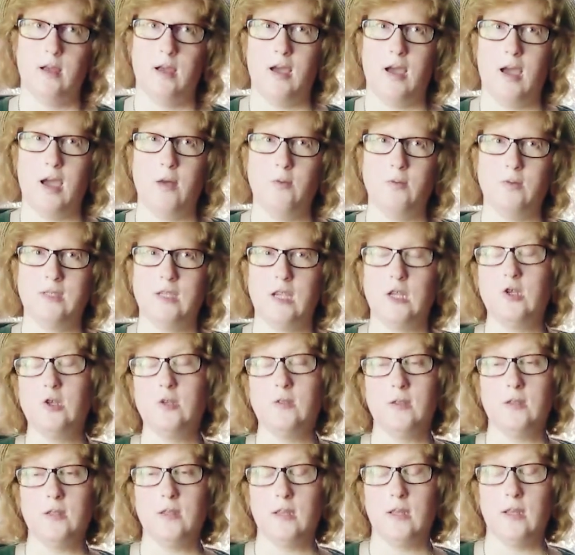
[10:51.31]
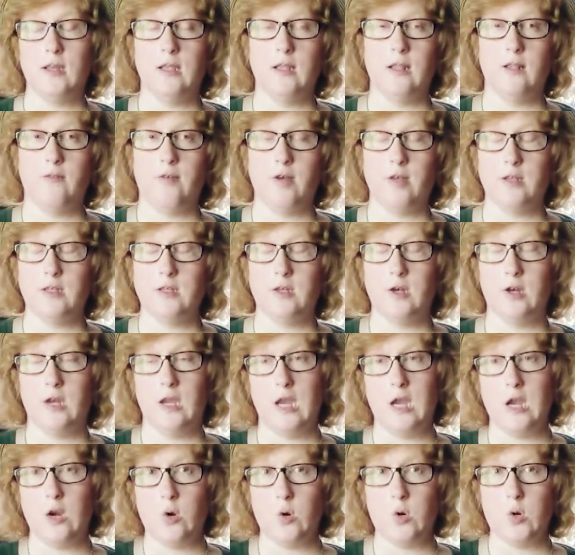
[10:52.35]
I will send you the link in the volunteer
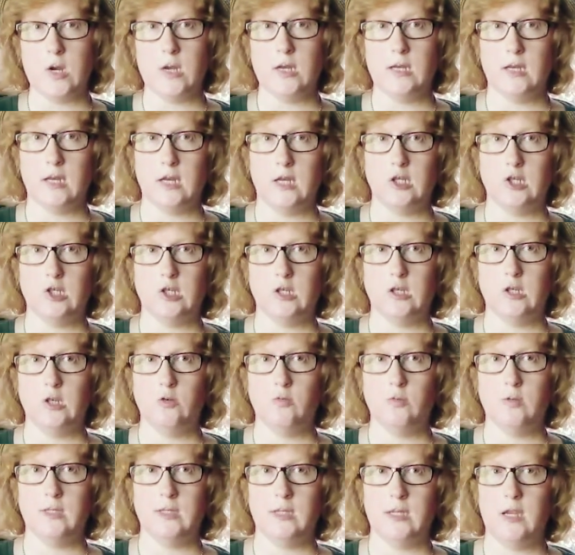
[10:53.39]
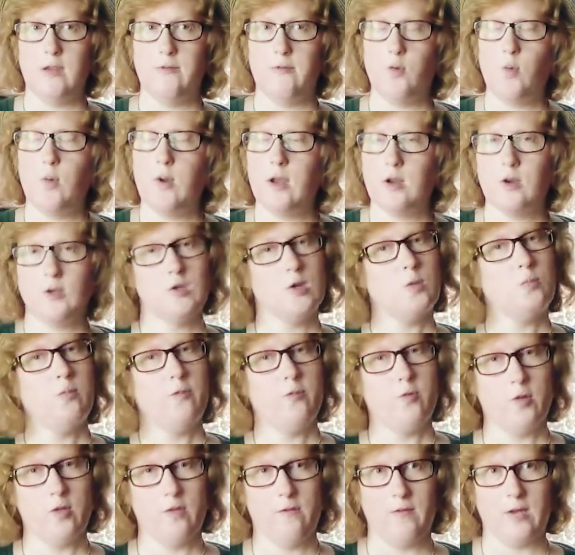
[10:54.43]
e-orientation you receive a week or so
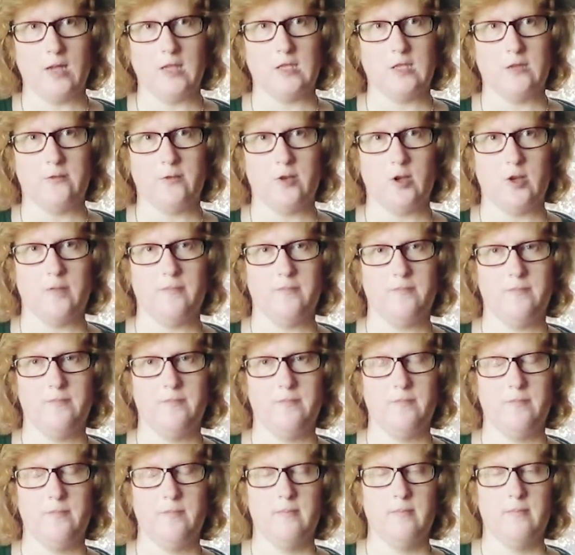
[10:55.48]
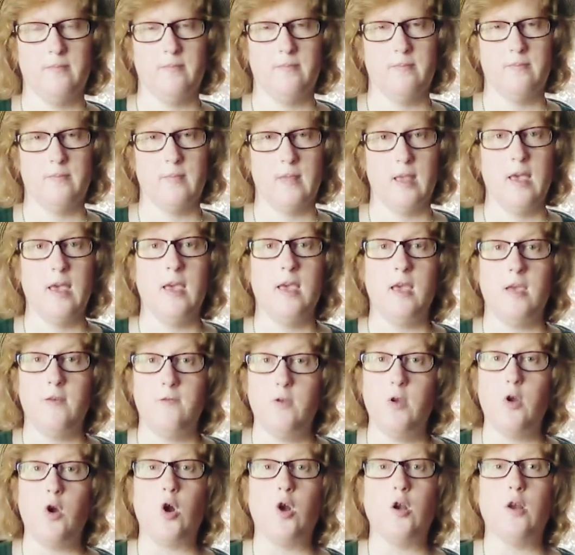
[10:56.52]
before the festival. If
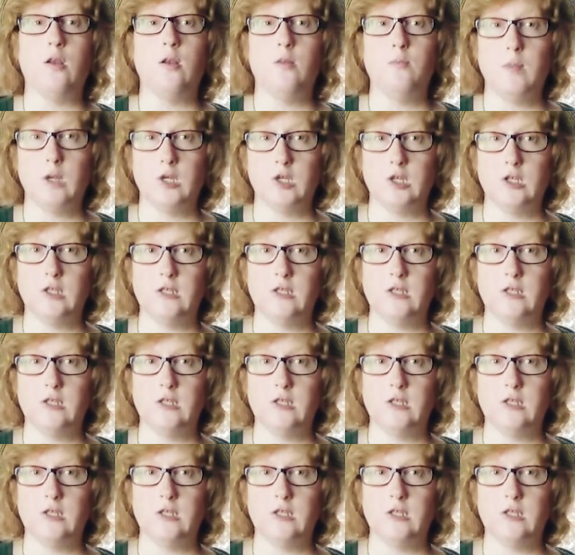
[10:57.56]
you are an admissions